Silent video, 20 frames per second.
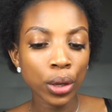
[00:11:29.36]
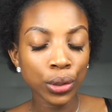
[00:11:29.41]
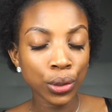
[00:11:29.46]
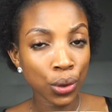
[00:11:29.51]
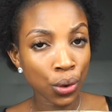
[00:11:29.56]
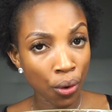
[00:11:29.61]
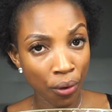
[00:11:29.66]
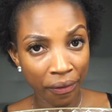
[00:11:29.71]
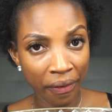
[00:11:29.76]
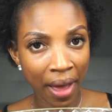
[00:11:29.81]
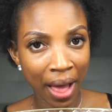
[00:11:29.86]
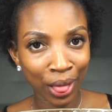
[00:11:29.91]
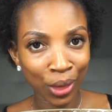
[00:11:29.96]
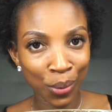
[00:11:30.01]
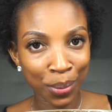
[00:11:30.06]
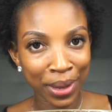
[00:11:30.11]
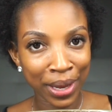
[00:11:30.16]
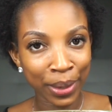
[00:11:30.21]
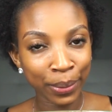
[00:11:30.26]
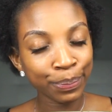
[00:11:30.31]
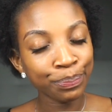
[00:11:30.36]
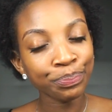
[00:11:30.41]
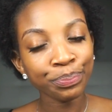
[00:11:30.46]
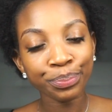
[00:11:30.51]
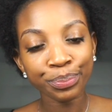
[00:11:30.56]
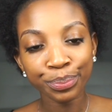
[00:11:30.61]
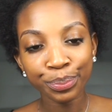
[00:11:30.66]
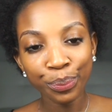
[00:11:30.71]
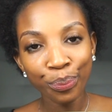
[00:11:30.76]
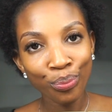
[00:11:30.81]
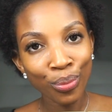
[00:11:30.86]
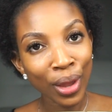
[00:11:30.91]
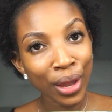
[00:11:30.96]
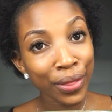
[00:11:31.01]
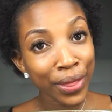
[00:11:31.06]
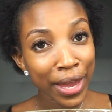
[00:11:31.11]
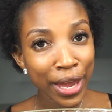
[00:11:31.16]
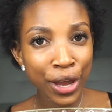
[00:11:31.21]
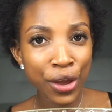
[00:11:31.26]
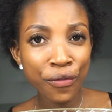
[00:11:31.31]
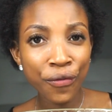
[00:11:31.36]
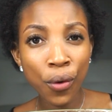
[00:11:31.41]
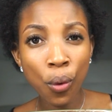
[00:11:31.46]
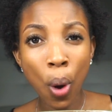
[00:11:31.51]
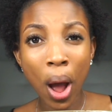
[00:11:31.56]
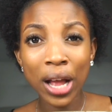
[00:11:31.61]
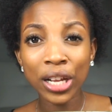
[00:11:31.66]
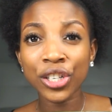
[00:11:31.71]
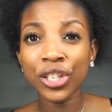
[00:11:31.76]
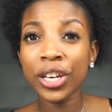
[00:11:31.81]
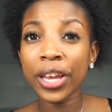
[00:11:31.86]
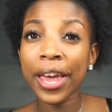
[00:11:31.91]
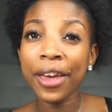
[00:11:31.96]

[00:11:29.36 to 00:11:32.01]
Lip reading: to go follow me. Thank you for watching.